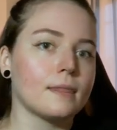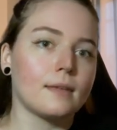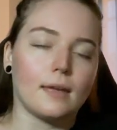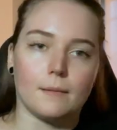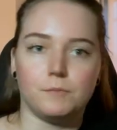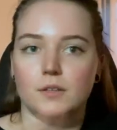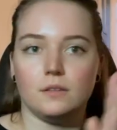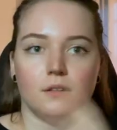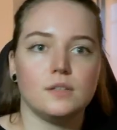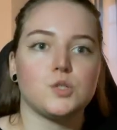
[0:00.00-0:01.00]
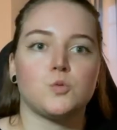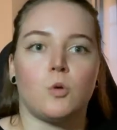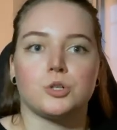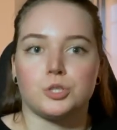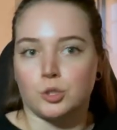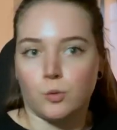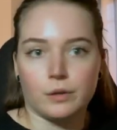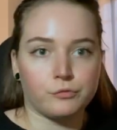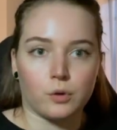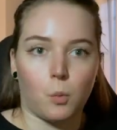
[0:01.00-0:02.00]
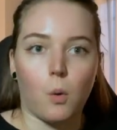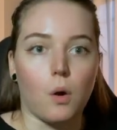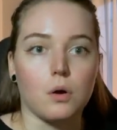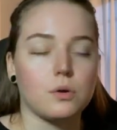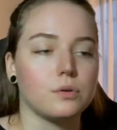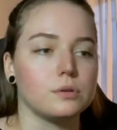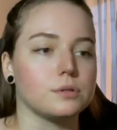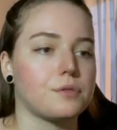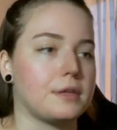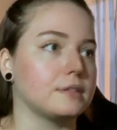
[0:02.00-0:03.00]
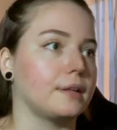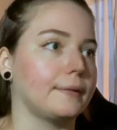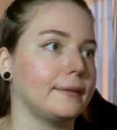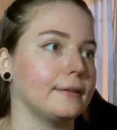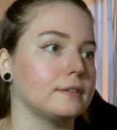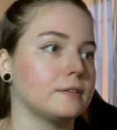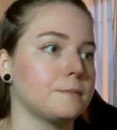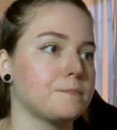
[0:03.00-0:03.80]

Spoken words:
emptying the dishwasher, going for a walk, or things like that.